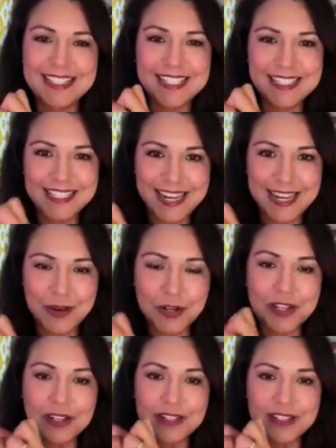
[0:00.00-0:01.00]
Today,
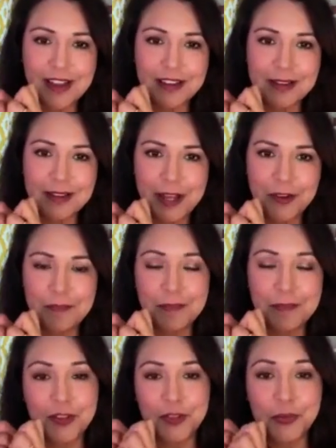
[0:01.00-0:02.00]
we're going to talk about
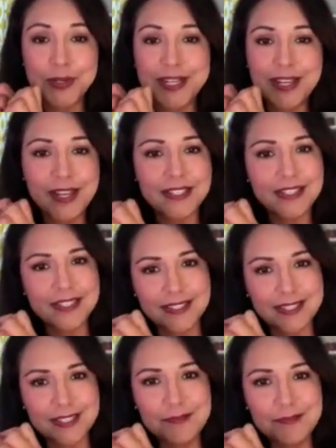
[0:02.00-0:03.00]
my 3S
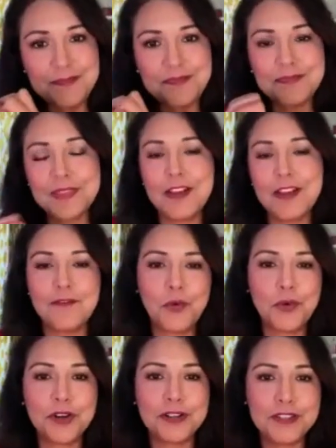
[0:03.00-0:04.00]
system
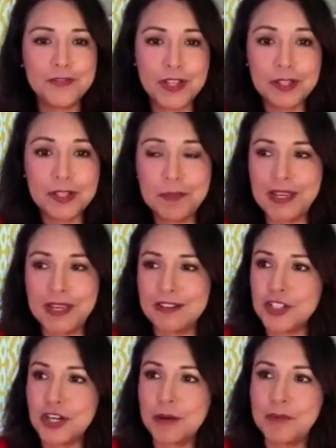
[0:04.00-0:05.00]
for developing
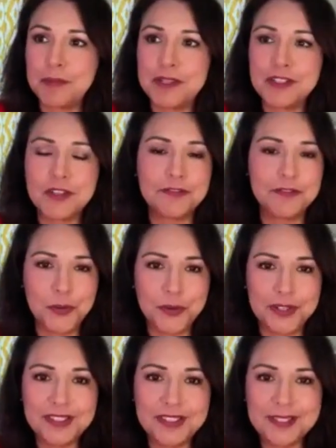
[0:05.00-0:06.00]
sharper mental
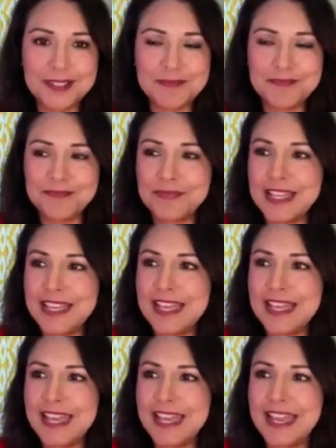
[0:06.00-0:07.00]
focus.
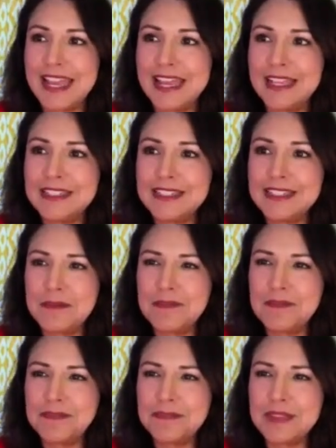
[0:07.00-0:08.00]
And
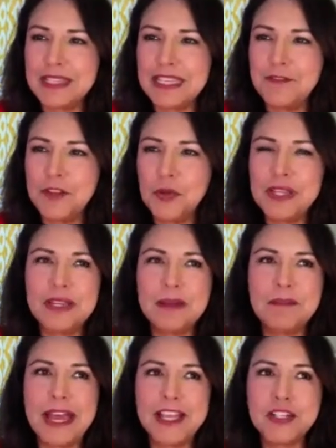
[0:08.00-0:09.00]
if you can
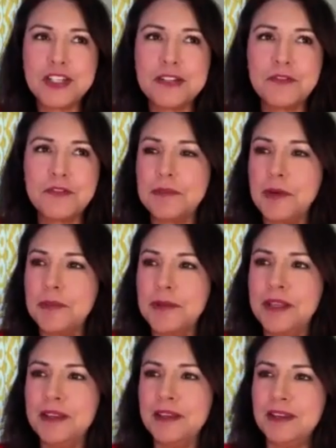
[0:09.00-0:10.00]
imagine for a
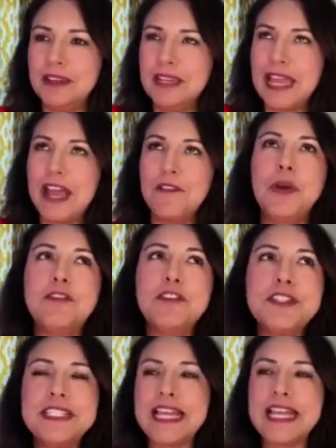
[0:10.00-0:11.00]
moment, have you
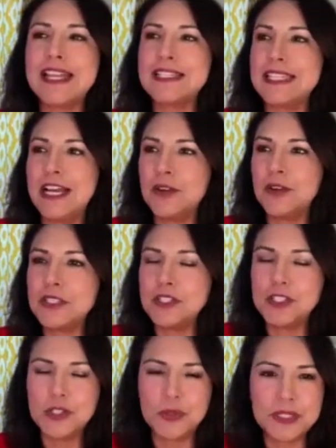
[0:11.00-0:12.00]
ever sat down
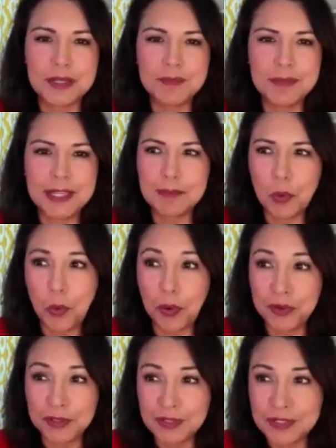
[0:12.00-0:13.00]
to do something
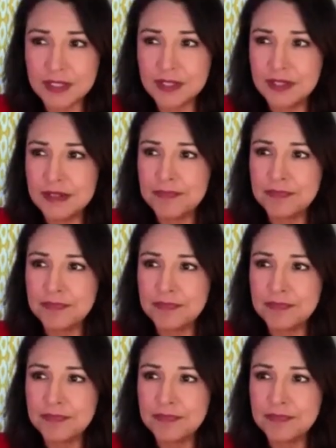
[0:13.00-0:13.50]
important